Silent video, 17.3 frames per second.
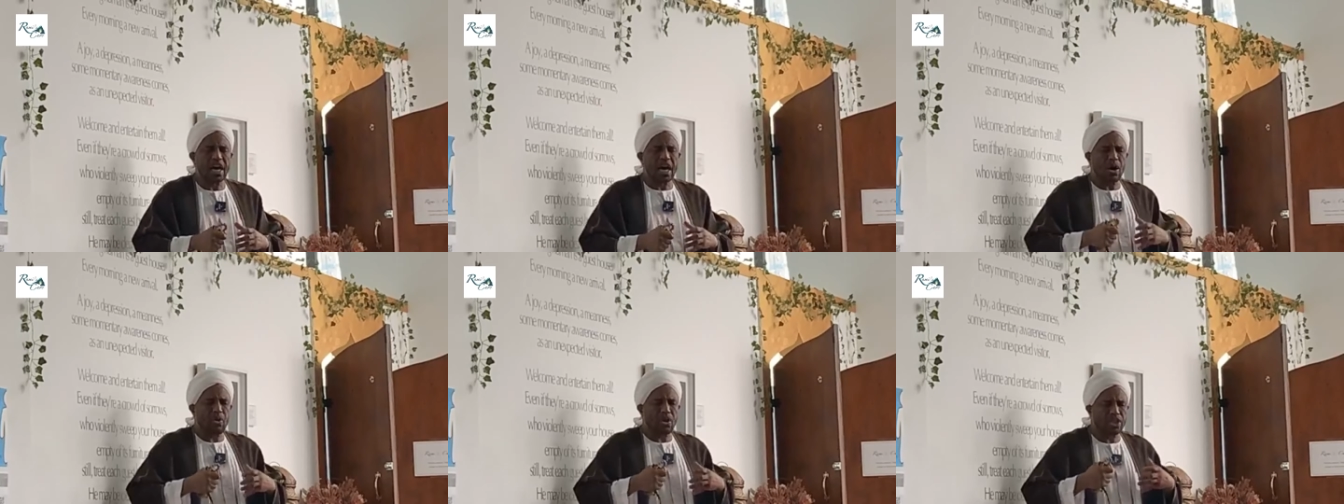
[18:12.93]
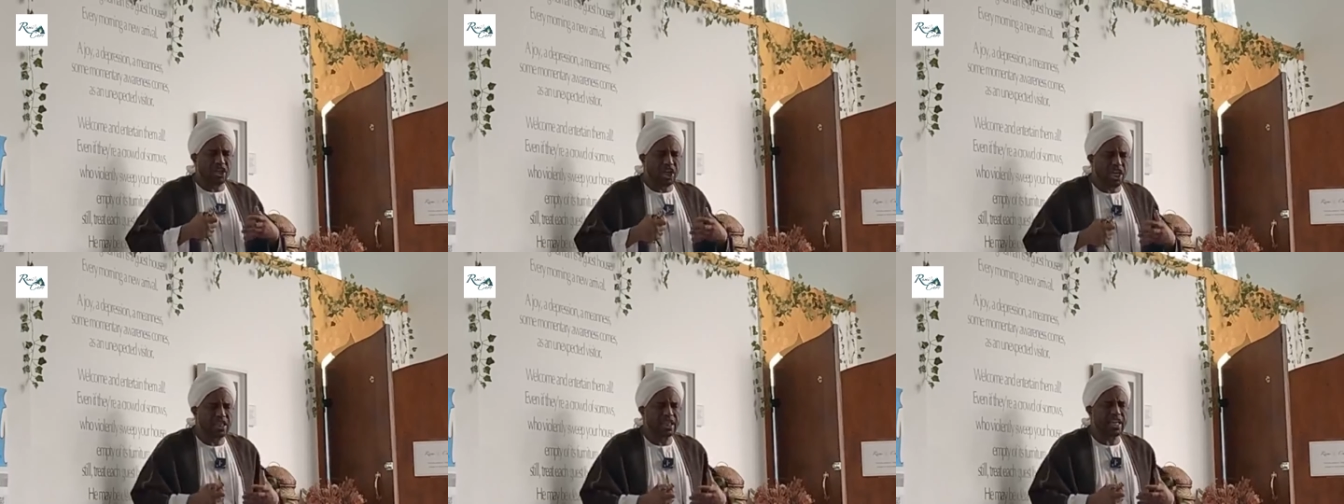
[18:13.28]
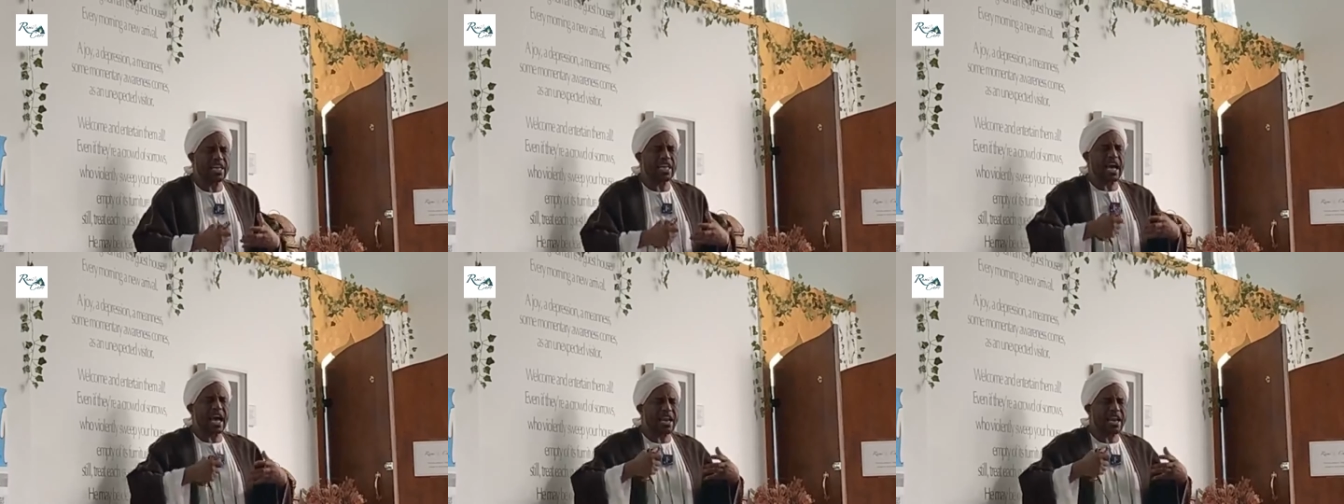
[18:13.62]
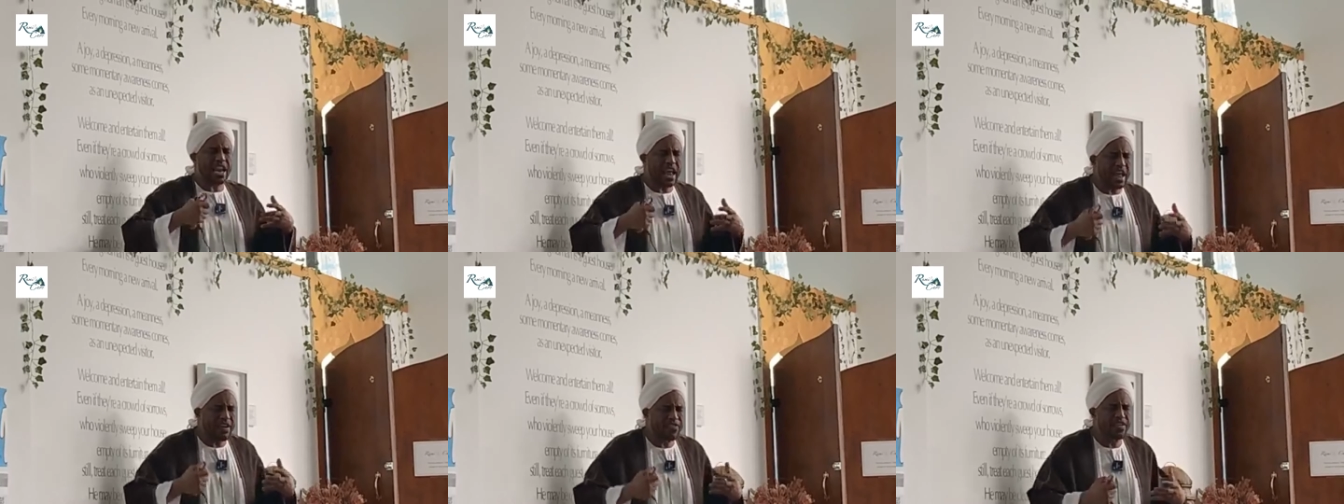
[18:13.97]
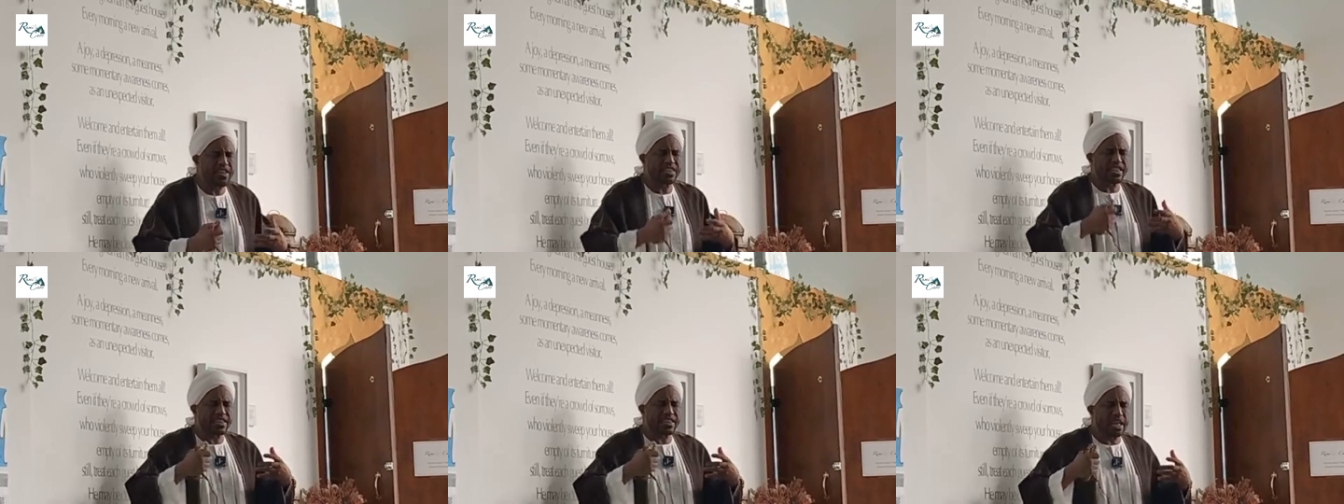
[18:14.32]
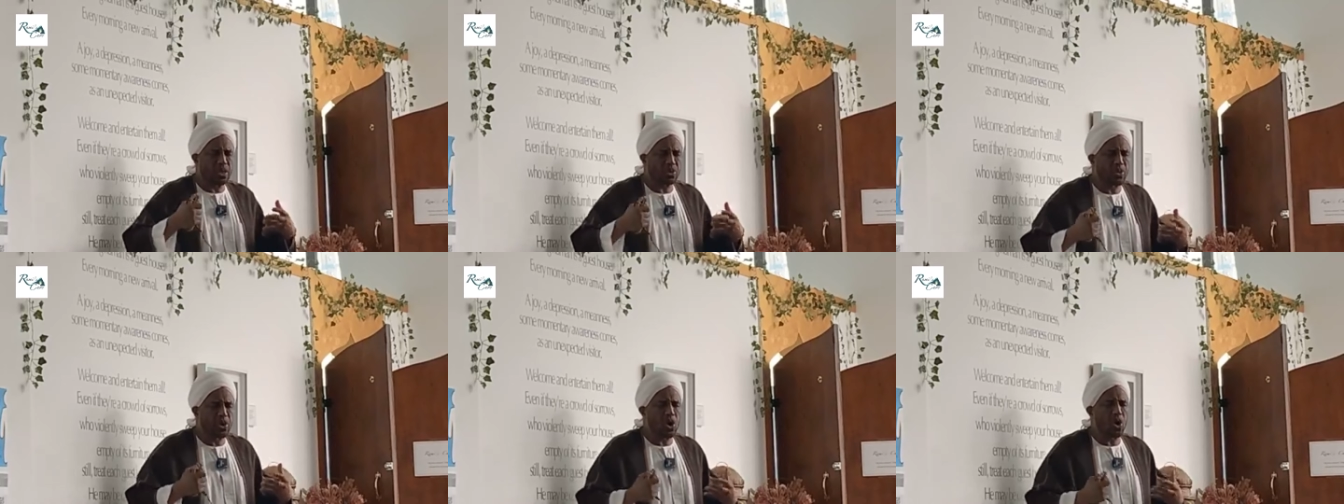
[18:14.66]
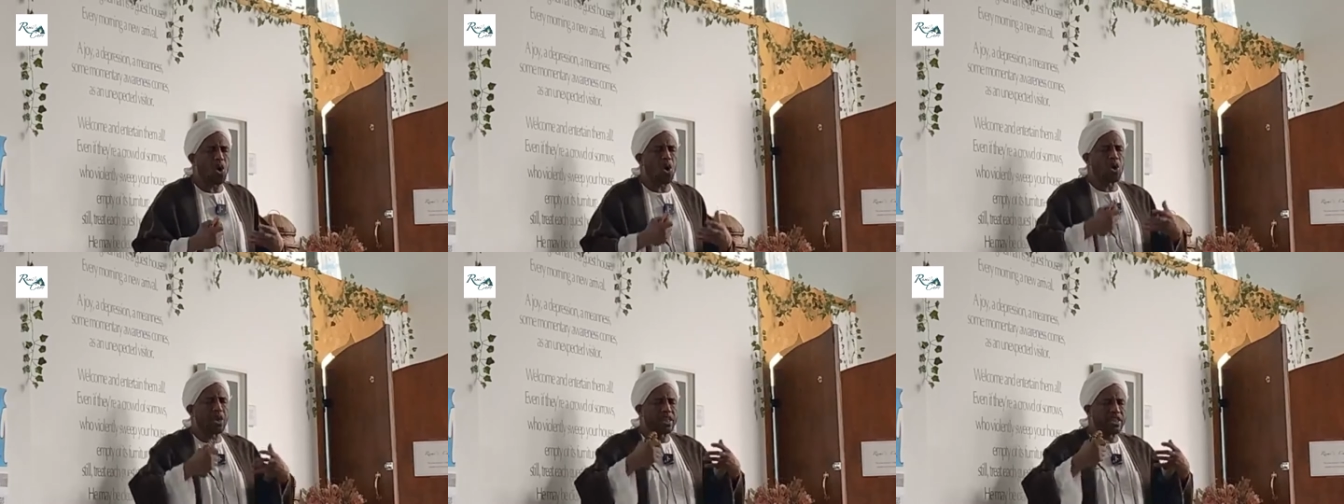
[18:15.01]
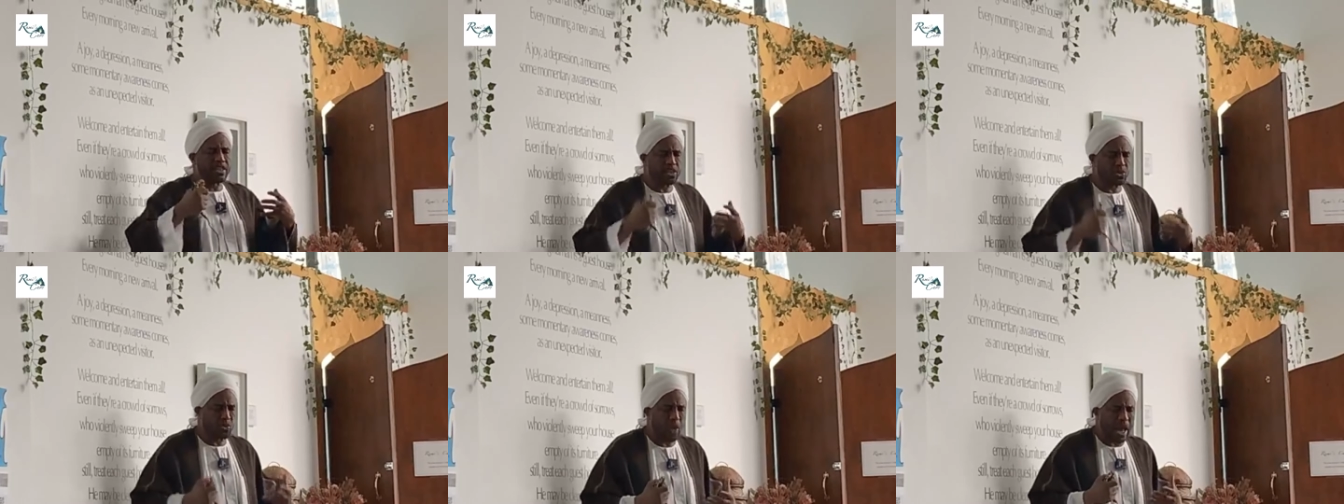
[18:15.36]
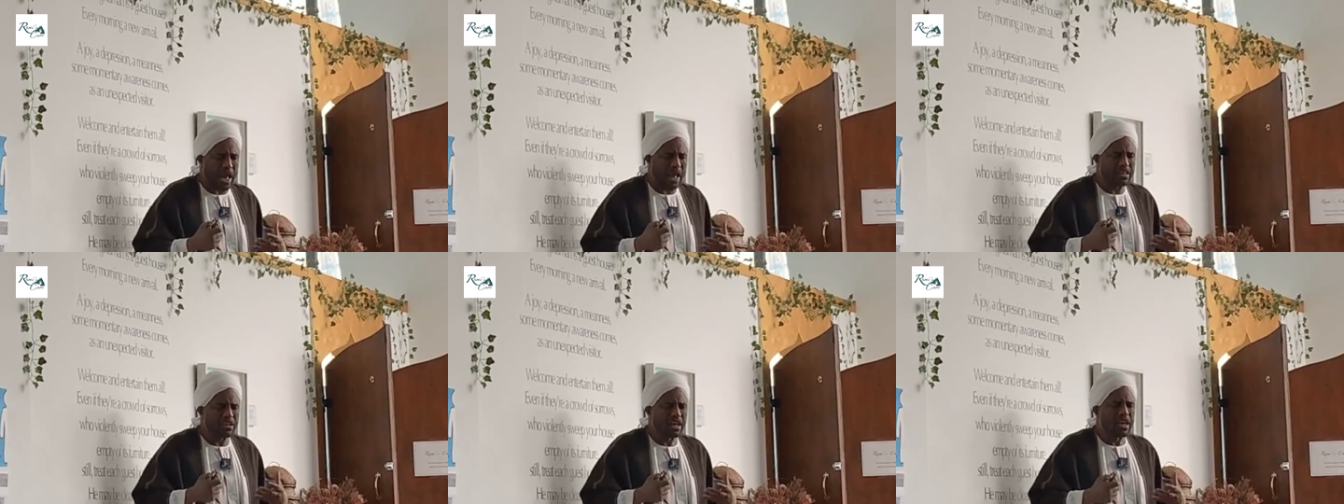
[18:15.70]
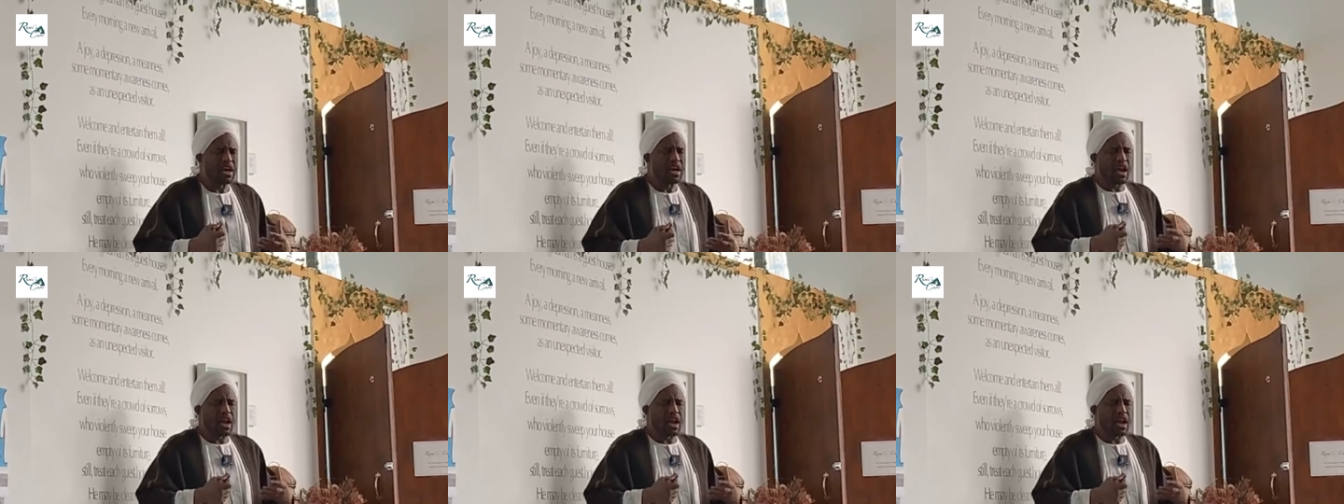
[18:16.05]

Our children are everything that we own in this world.